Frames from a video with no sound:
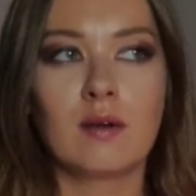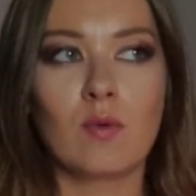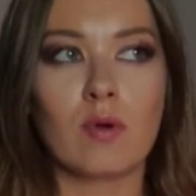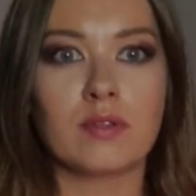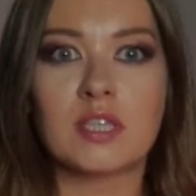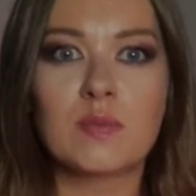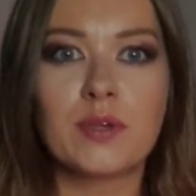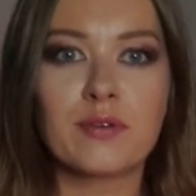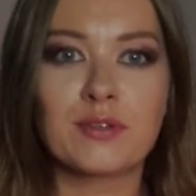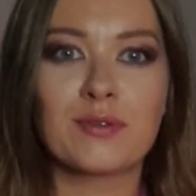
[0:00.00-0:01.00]
or the
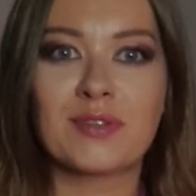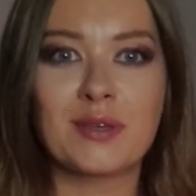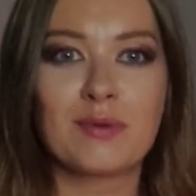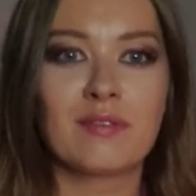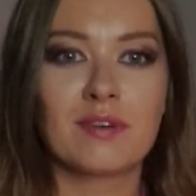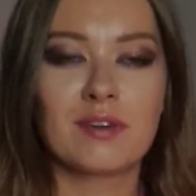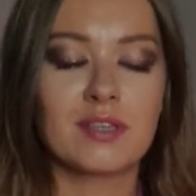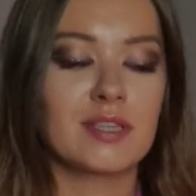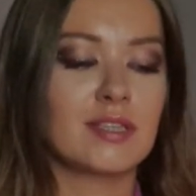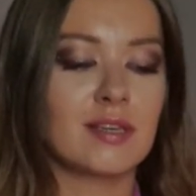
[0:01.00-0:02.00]
spirit or the
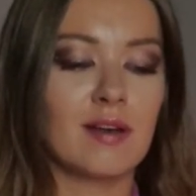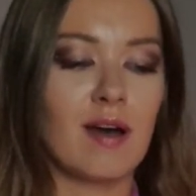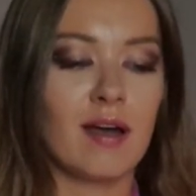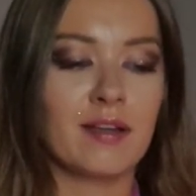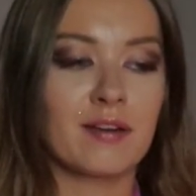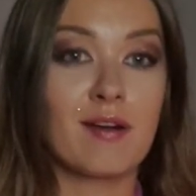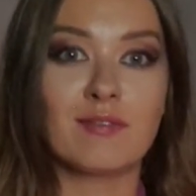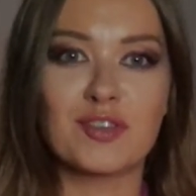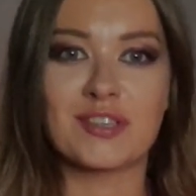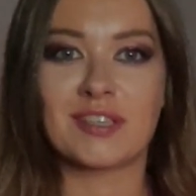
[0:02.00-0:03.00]
universe, higher
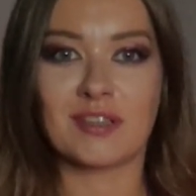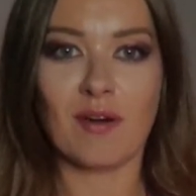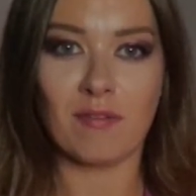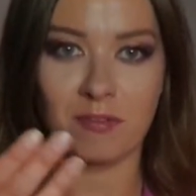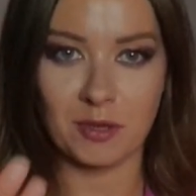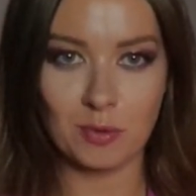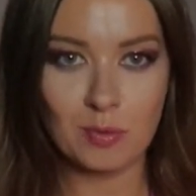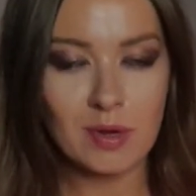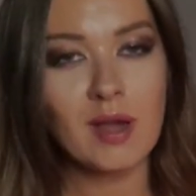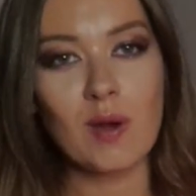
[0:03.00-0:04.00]
consciousness of
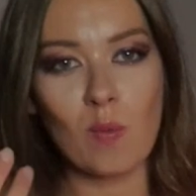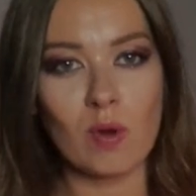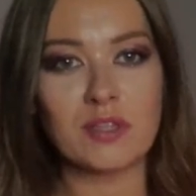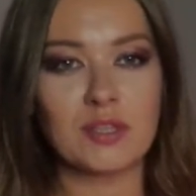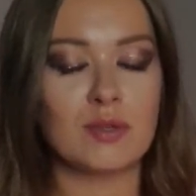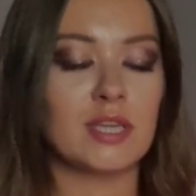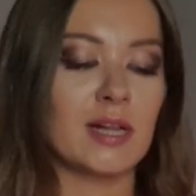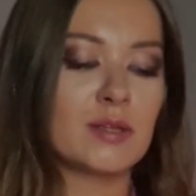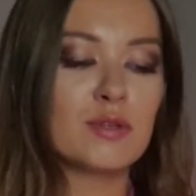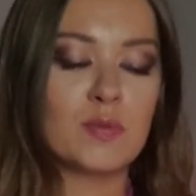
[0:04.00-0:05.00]
you wants to
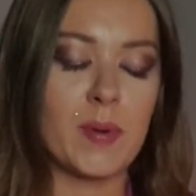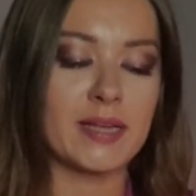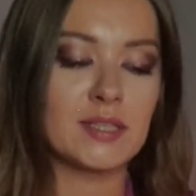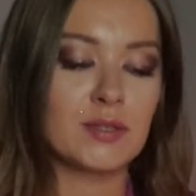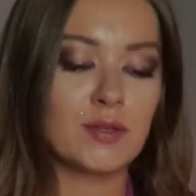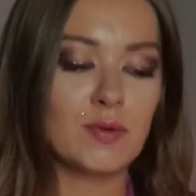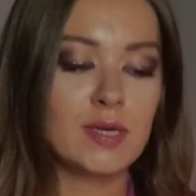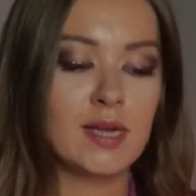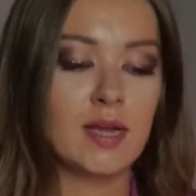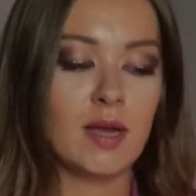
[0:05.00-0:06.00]
tell you, to pass to
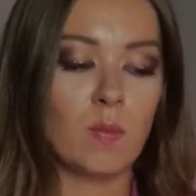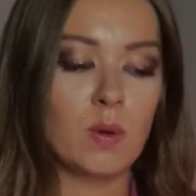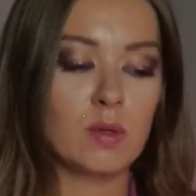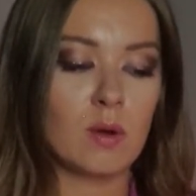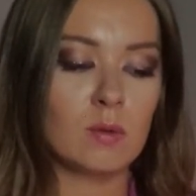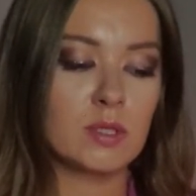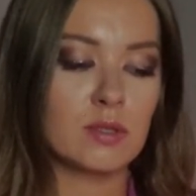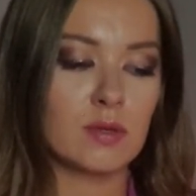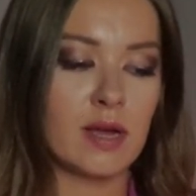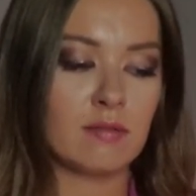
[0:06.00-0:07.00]
you. We will
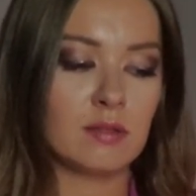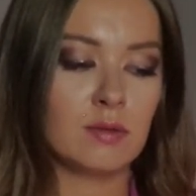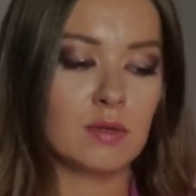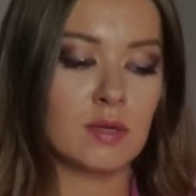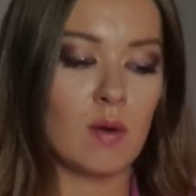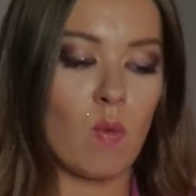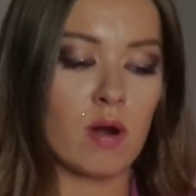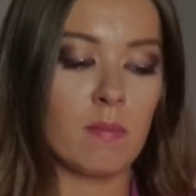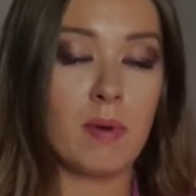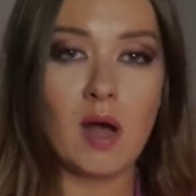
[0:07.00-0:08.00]
also have a look
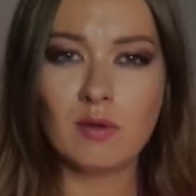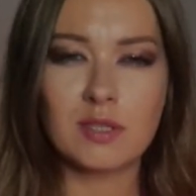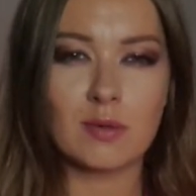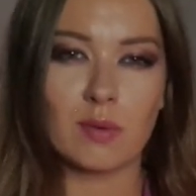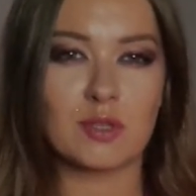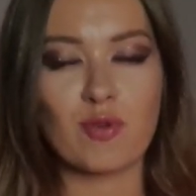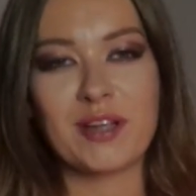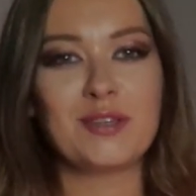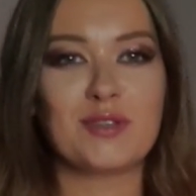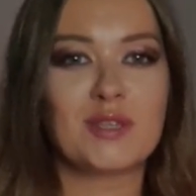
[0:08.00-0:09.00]
what about, so I will
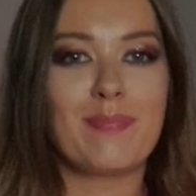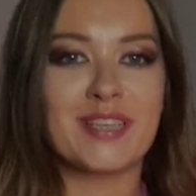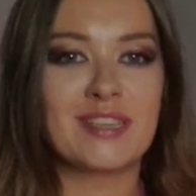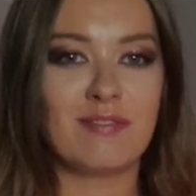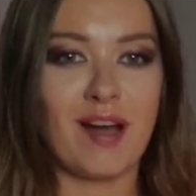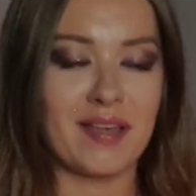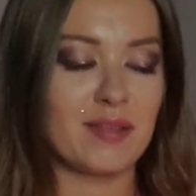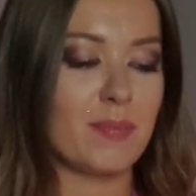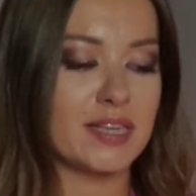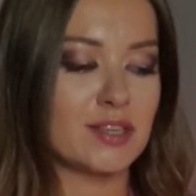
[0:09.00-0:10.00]
try to specify
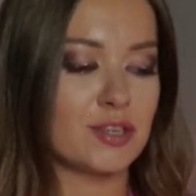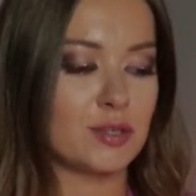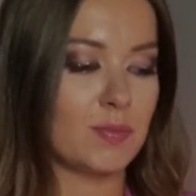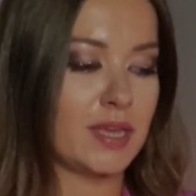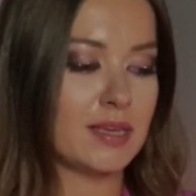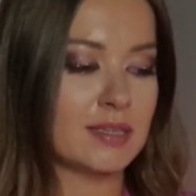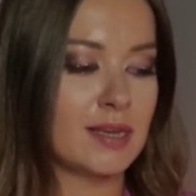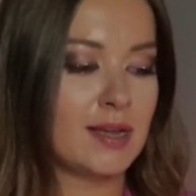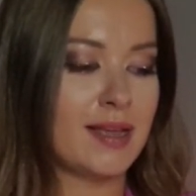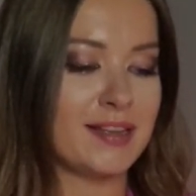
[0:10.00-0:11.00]
the message to make it
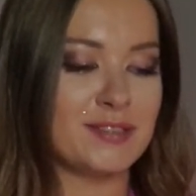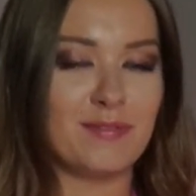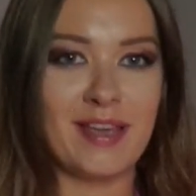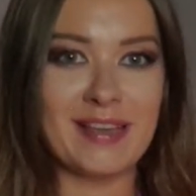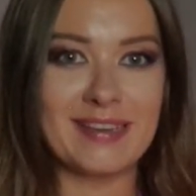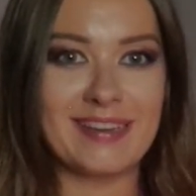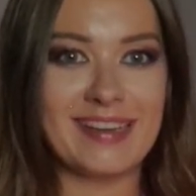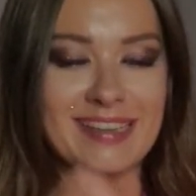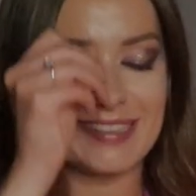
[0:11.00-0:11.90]
as vague